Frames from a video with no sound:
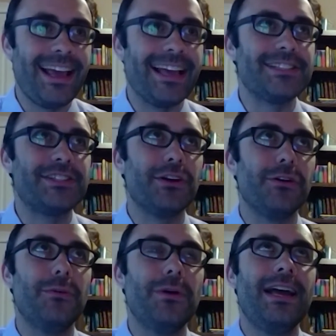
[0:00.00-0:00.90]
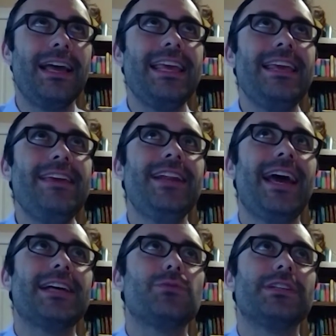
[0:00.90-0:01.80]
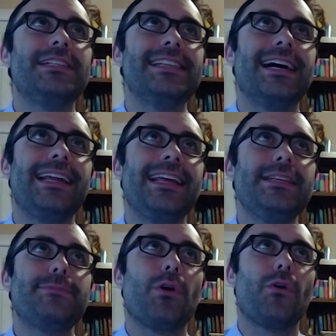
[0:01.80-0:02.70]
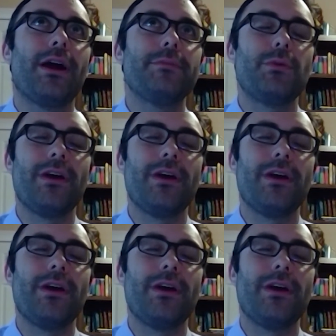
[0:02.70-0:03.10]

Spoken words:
And so even as we're designing these programs,